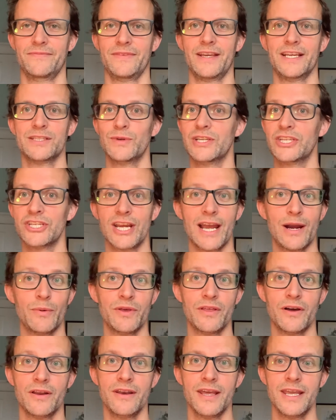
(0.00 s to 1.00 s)
as we chat
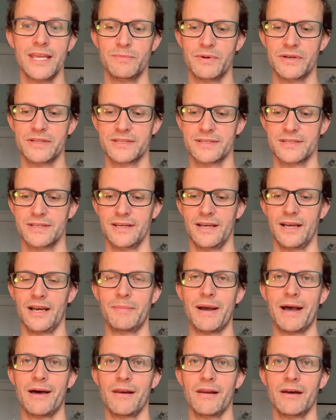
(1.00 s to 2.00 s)
with our neighbours
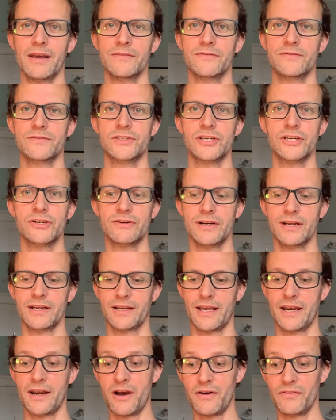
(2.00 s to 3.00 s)
about life during
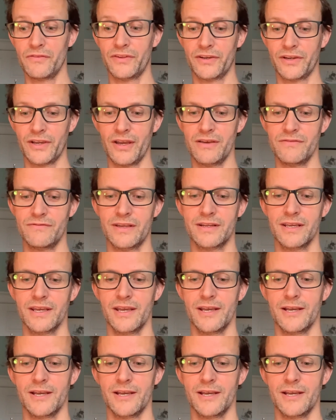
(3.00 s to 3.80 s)
and after COVID.